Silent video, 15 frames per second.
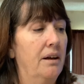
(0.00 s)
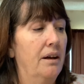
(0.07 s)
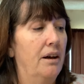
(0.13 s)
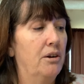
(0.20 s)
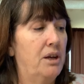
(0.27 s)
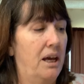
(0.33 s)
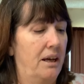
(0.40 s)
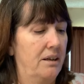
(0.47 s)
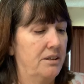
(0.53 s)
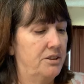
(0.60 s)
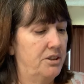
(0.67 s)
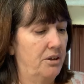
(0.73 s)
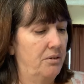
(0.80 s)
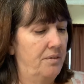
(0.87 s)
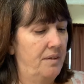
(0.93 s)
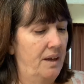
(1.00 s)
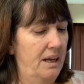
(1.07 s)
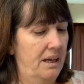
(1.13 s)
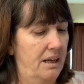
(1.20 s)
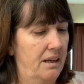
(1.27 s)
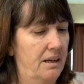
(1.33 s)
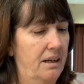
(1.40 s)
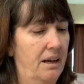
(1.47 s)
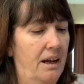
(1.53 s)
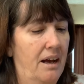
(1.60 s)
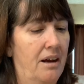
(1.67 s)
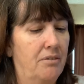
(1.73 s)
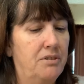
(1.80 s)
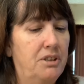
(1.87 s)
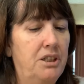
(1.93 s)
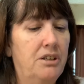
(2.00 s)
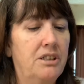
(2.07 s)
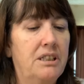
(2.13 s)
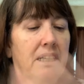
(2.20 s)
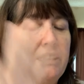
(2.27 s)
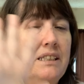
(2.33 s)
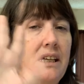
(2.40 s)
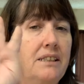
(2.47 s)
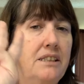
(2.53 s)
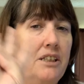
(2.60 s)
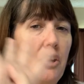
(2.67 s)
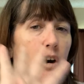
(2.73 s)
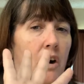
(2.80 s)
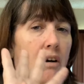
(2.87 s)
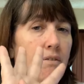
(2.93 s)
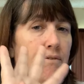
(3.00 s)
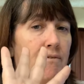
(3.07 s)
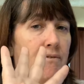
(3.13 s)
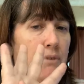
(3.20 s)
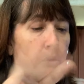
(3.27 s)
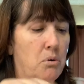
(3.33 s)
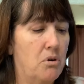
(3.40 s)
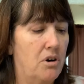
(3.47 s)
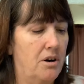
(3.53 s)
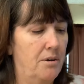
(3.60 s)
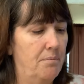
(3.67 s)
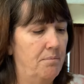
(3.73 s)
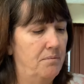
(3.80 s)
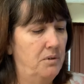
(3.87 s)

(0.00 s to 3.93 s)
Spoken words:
Okay, so then after you're done testing all 4,